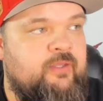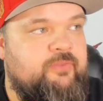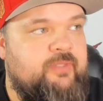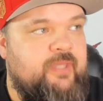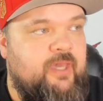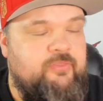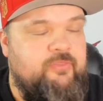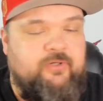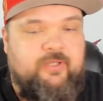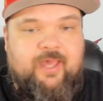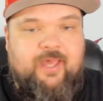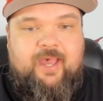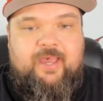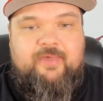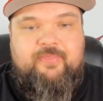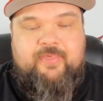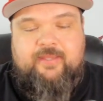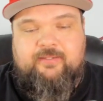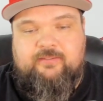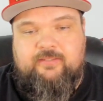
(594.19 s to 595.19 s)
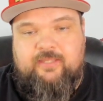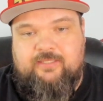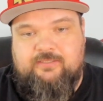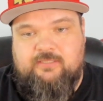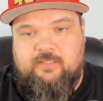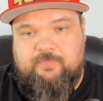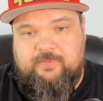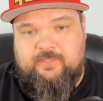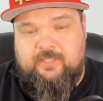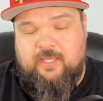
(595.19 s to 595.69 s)
The other guy that
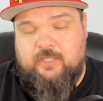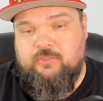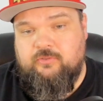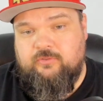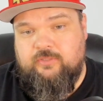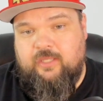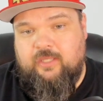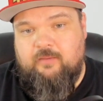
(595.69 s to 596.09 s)
is a potential to